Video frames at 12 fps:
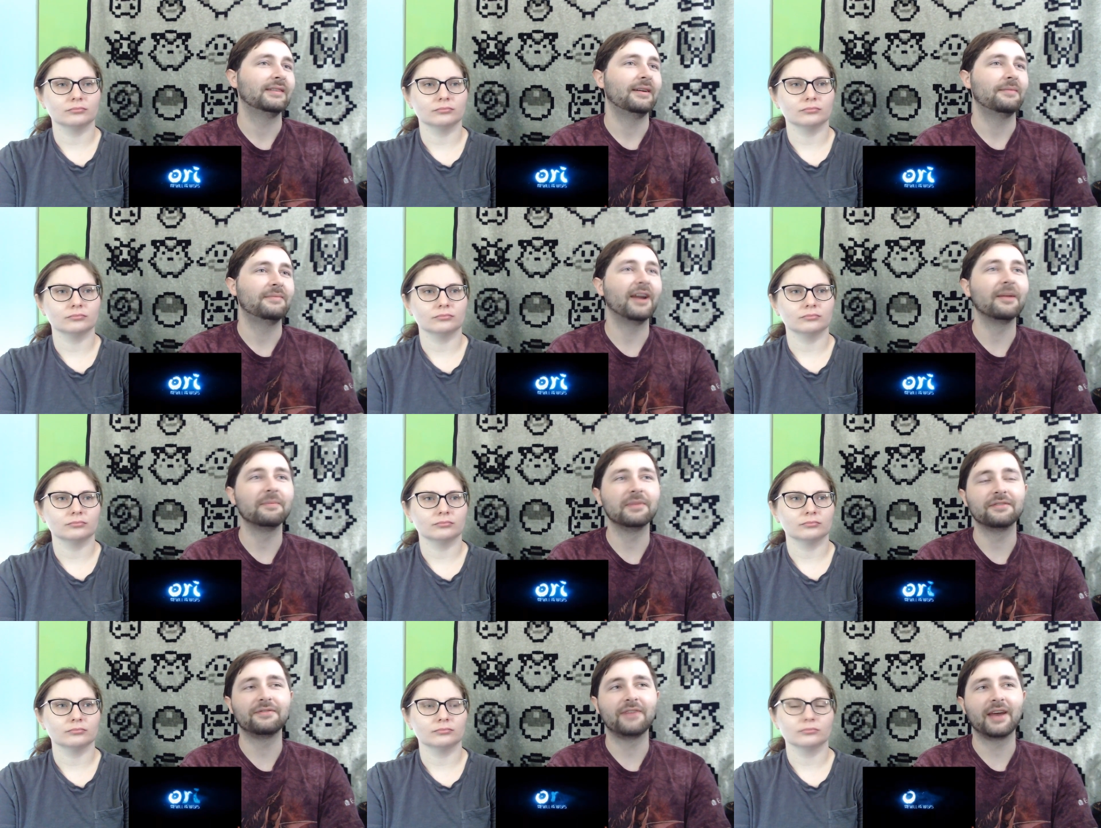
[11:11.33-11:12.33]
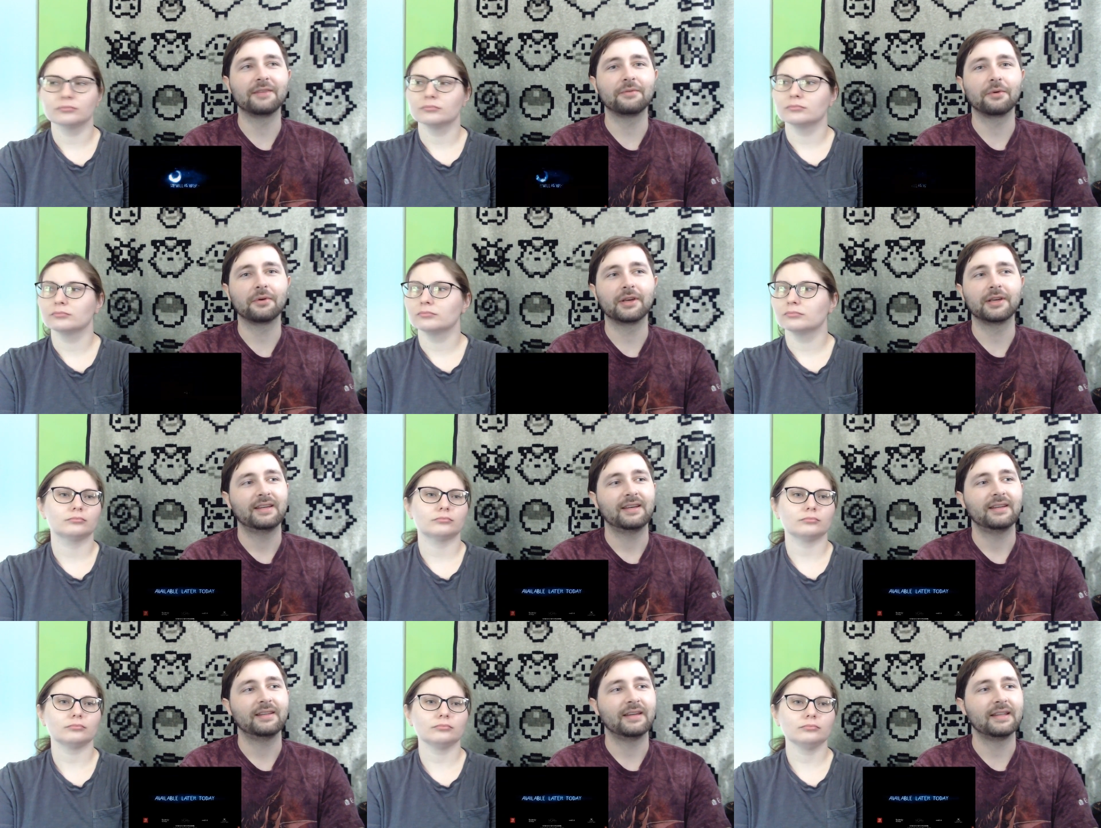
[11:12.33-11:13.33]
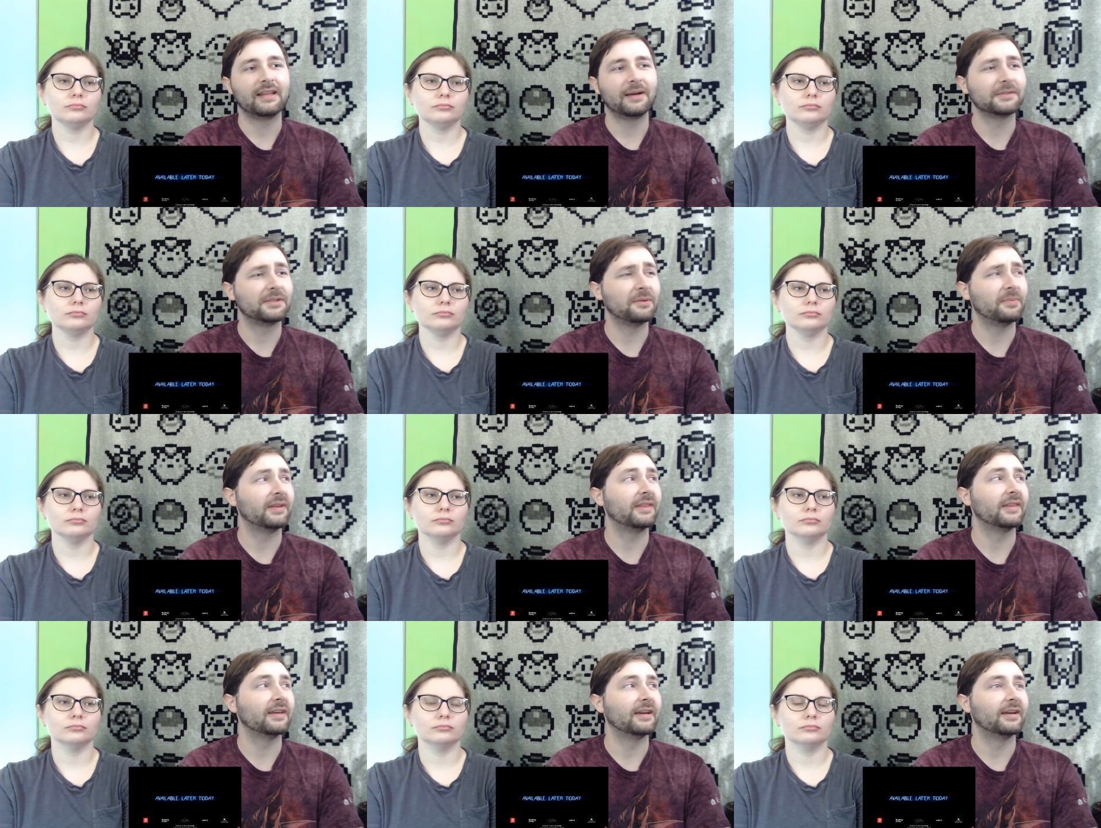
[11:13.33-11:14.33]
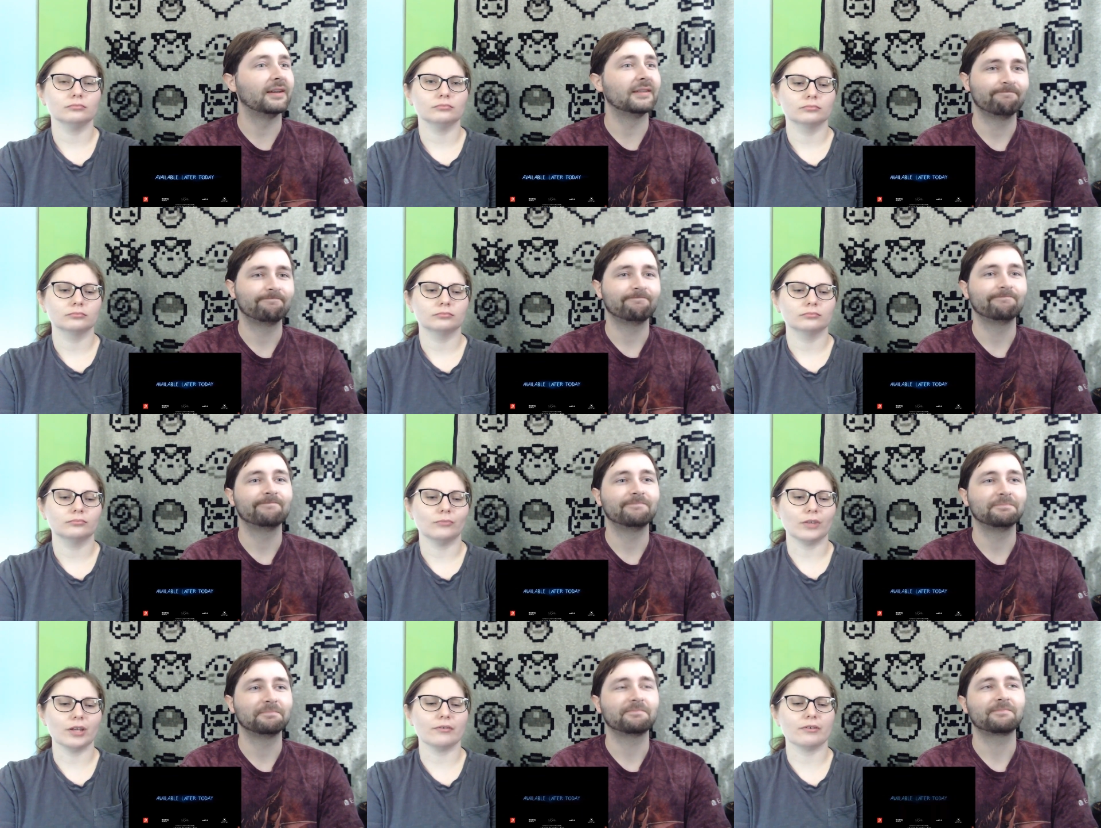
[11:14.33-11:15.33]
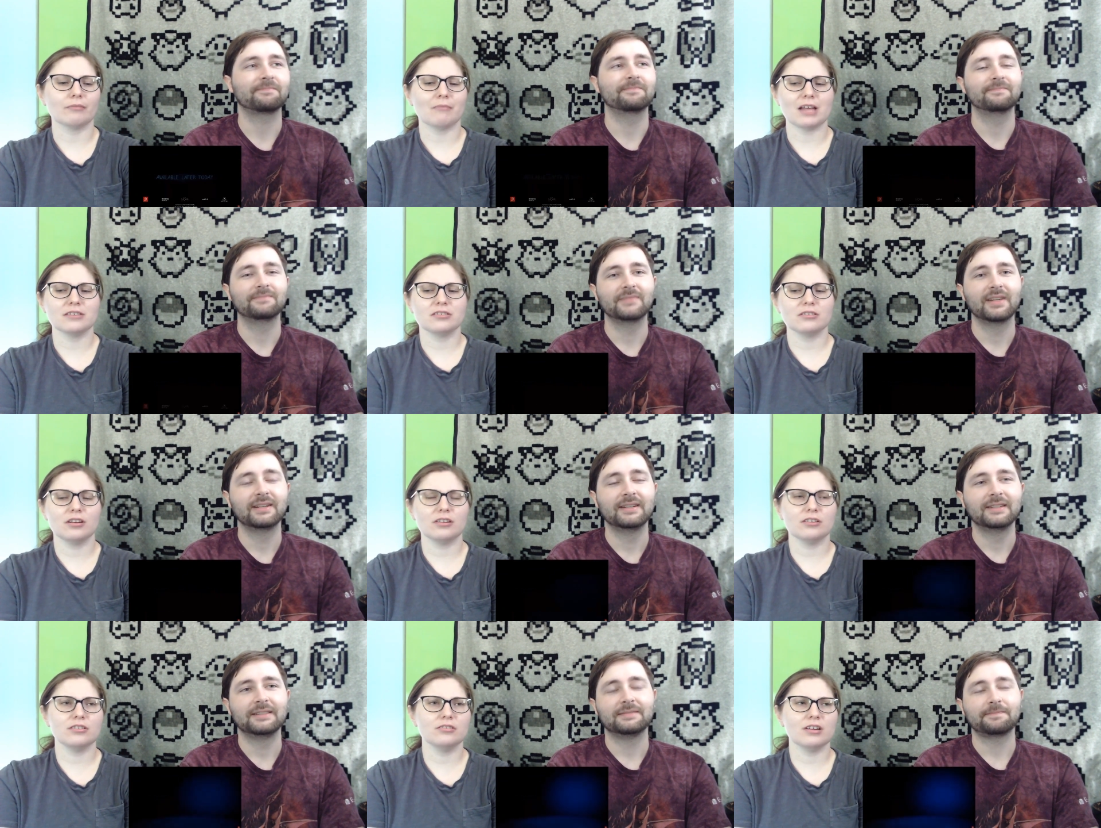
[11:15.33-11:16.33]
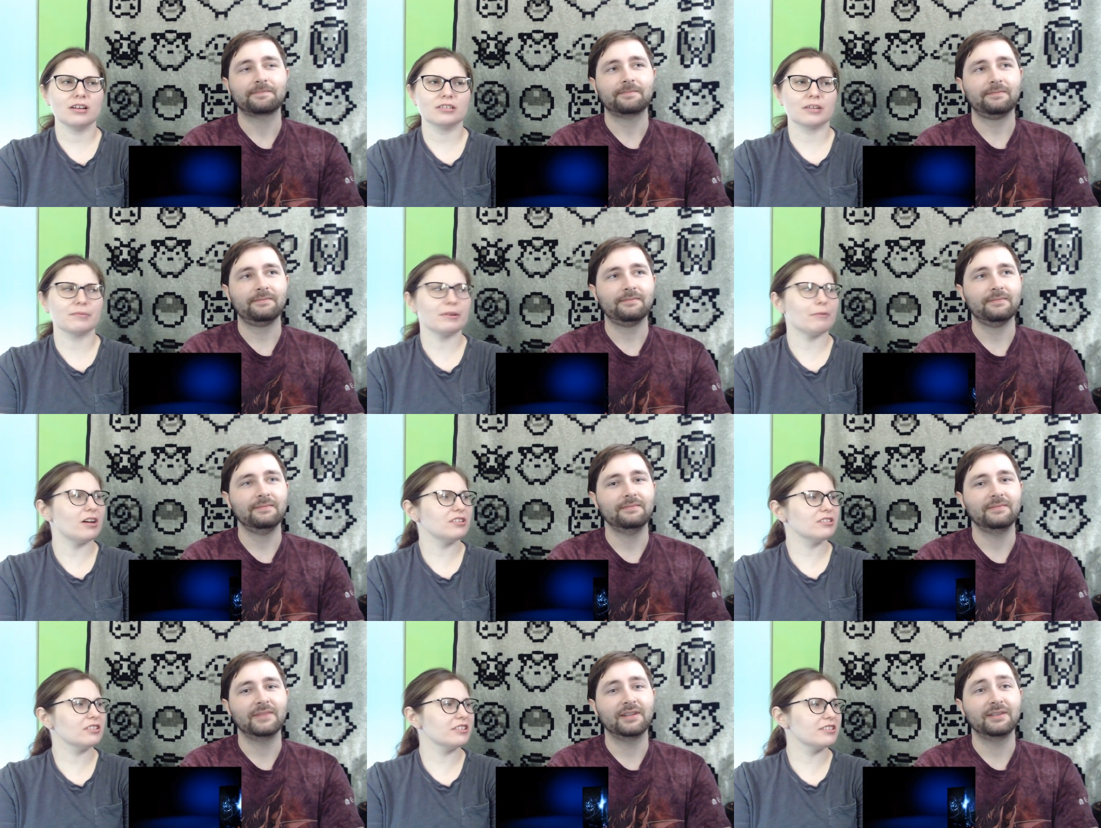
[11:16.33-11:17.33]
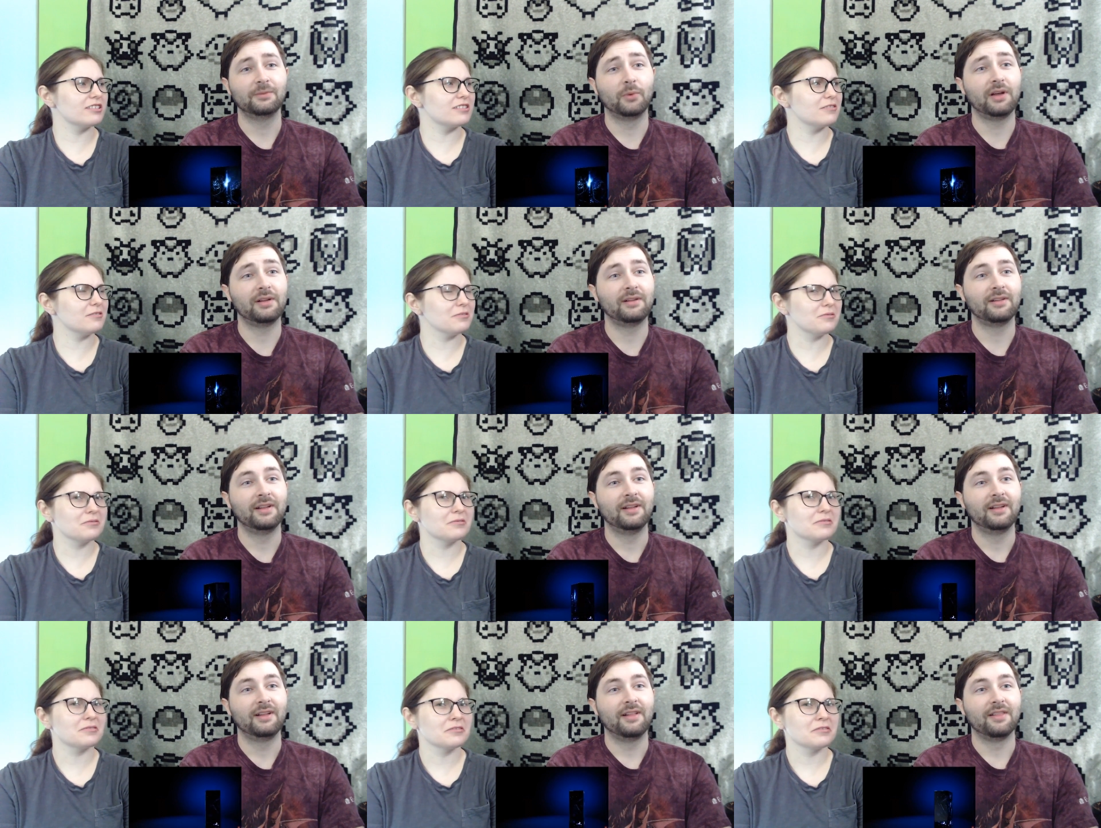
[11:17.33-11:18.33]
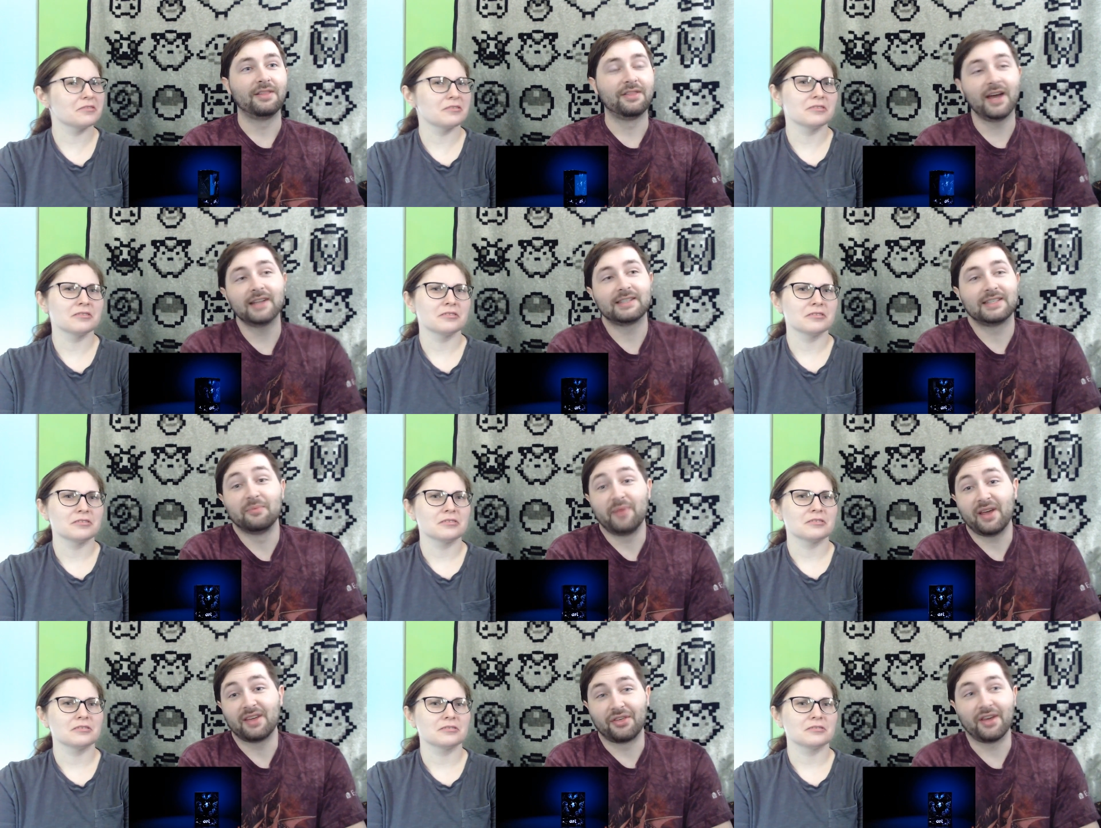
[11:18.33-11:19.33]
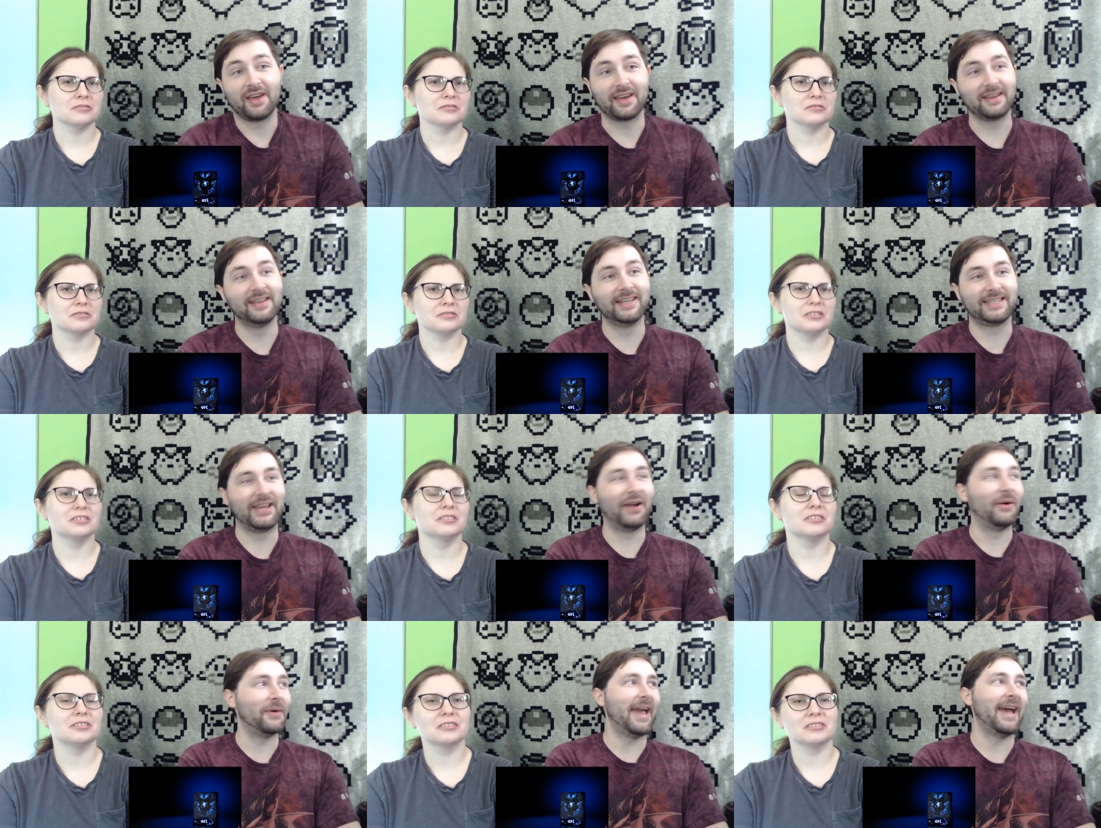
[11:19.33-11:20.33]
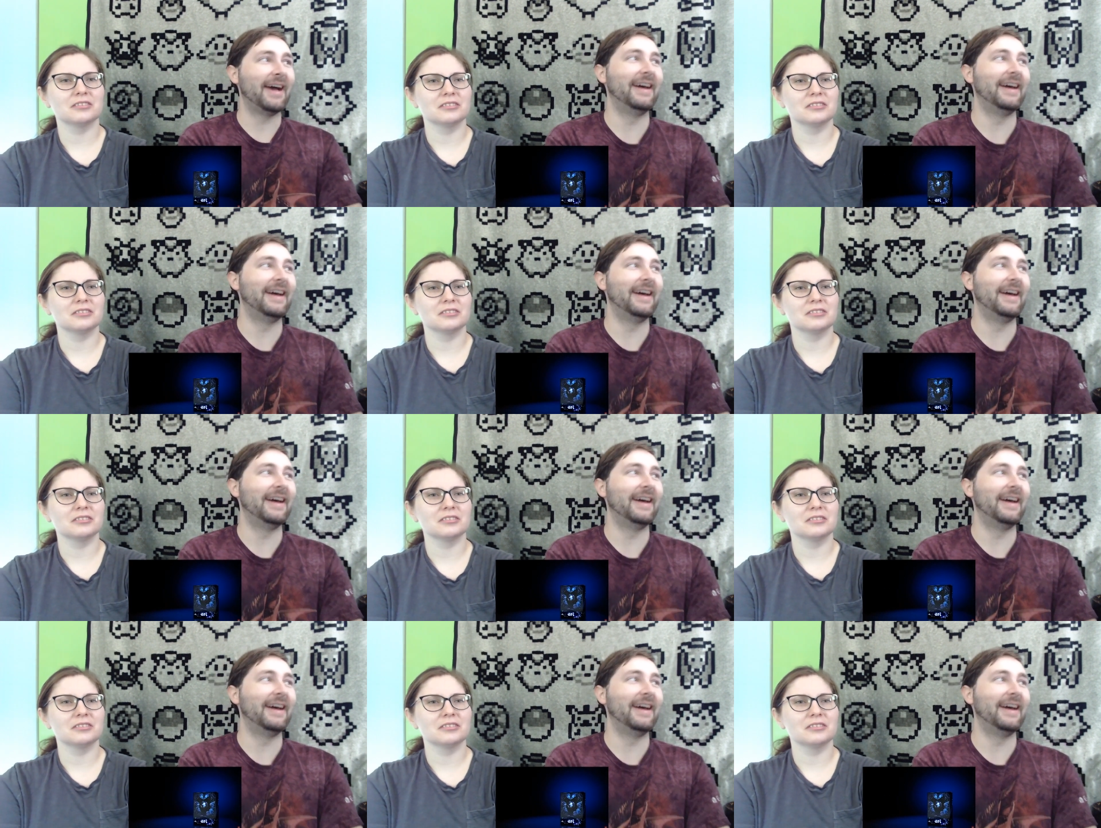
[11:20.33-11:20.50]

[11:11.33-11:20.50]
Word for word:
Speaker 1: Not a big fan of Ori. And that was their big thing, huh?
Speaker 2: We have a Monster Hunter Direct? Are we watching this
Speaker 1: too? Well, that's the big thing, so yeah.